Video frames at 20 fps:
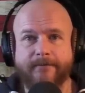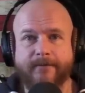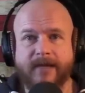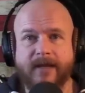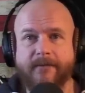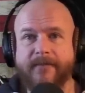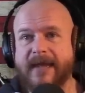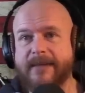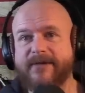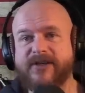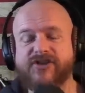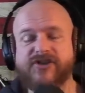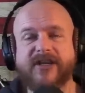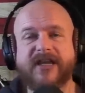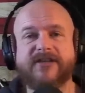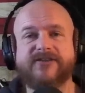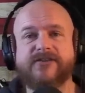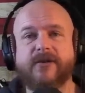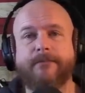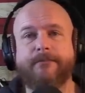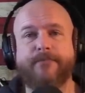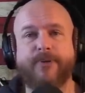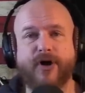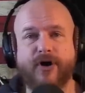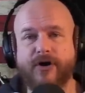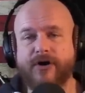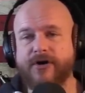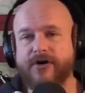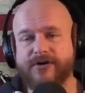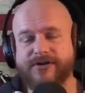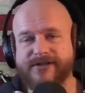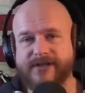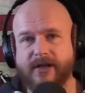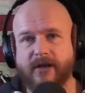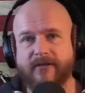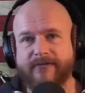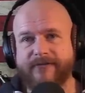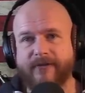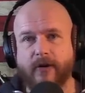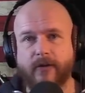Maybe she gets a burner
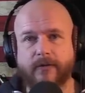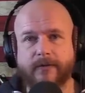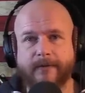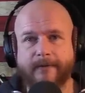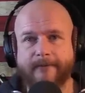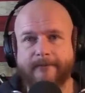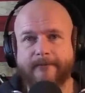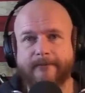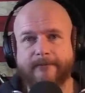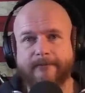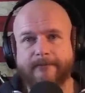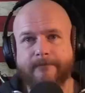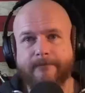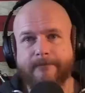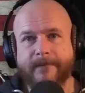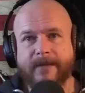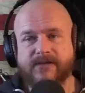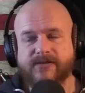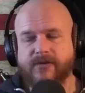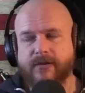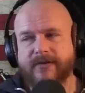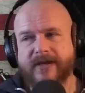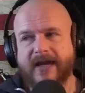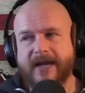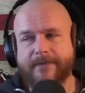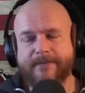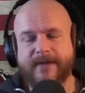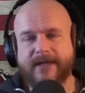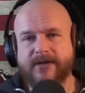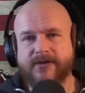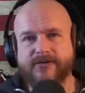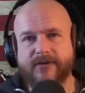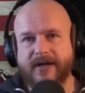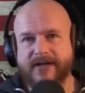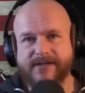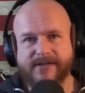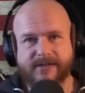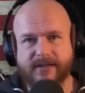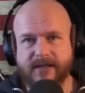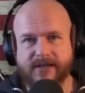cell phone so the IP
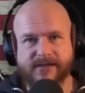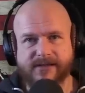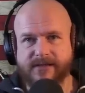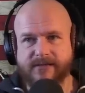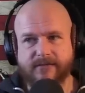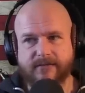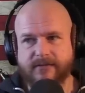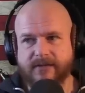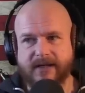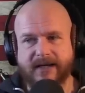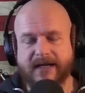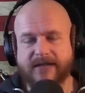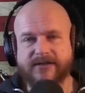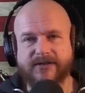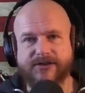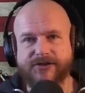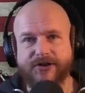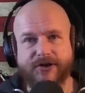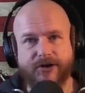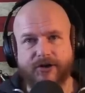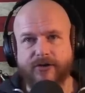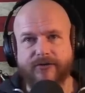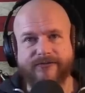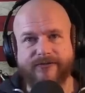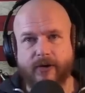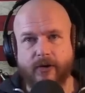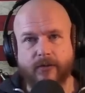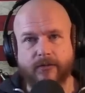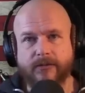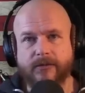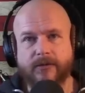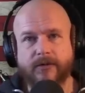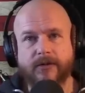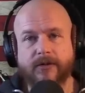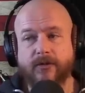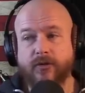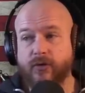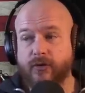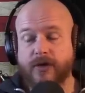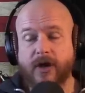address isn't connected to her phone.
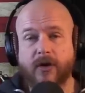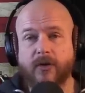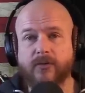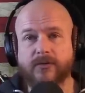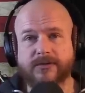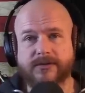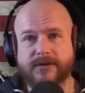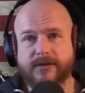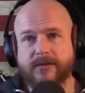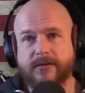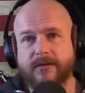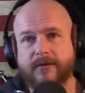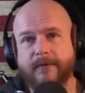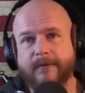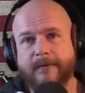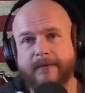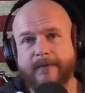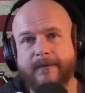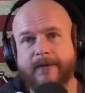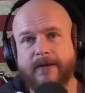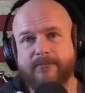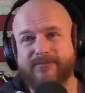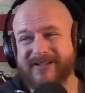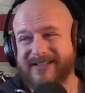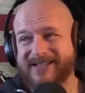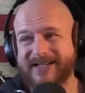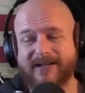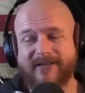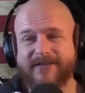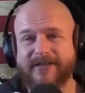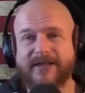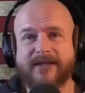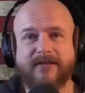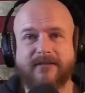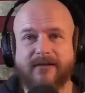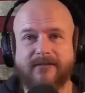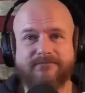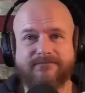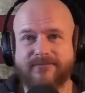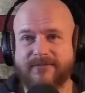Who knows? But do you think
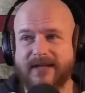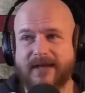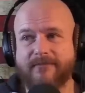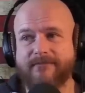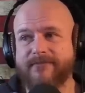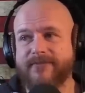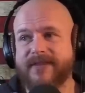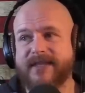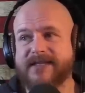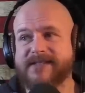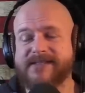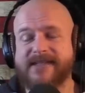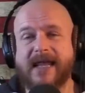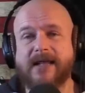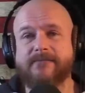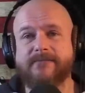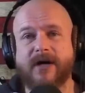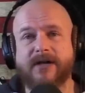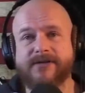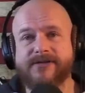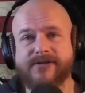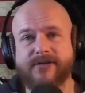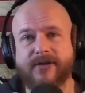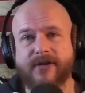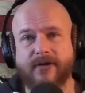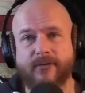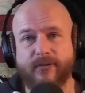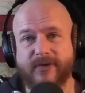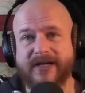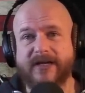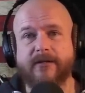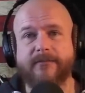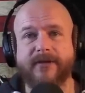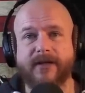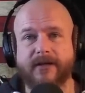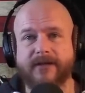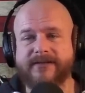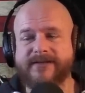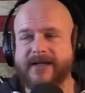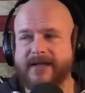uh, these 10 months are going to
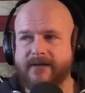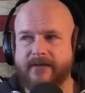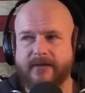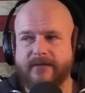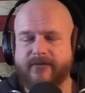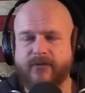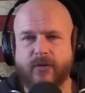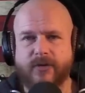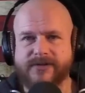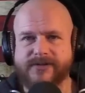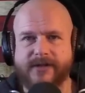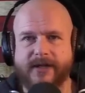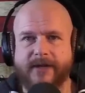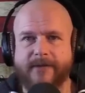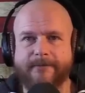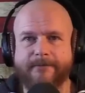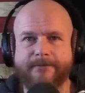rehabilitate her? Of course not.